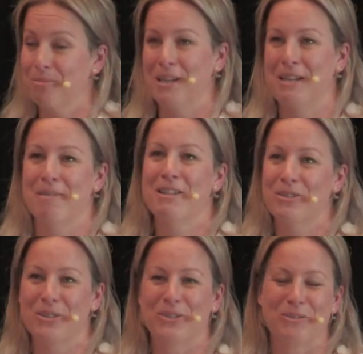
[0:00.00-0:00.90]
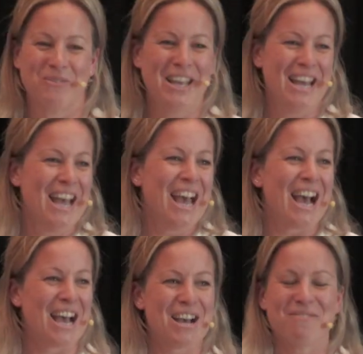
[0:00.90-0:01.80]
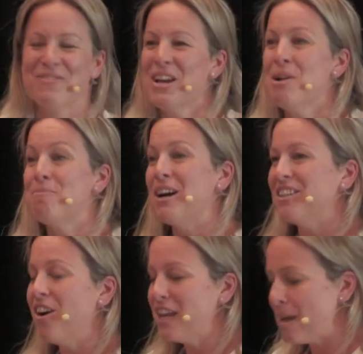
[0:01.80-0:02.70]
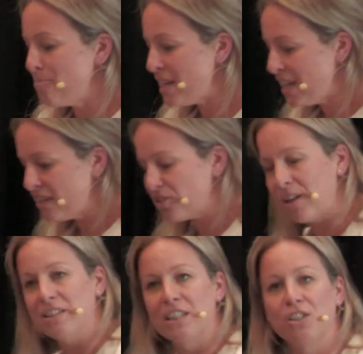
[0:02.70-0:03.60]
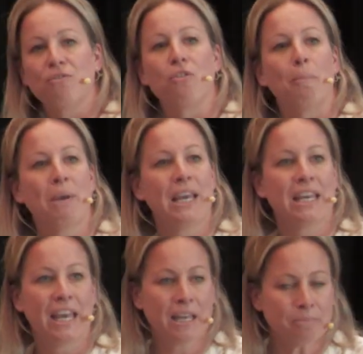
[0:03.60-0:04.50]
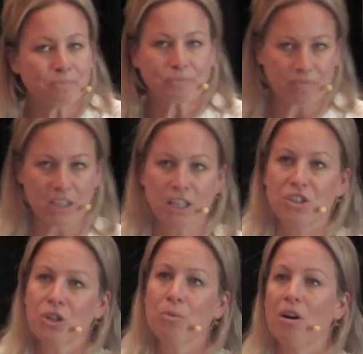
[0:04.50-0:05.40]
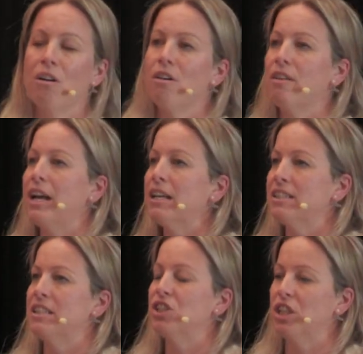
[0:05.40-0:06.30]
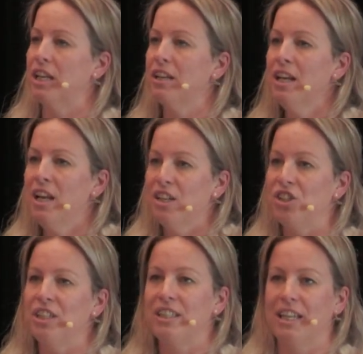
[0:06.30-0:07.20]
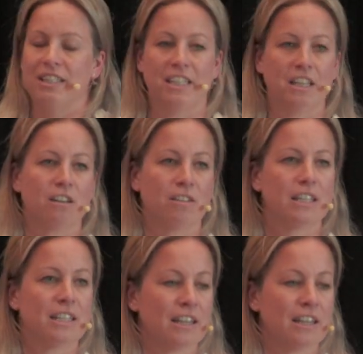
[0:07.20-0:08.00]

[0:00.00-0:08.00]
to speak about the school. But I am making the transition from PE to RS this year, GCSE RS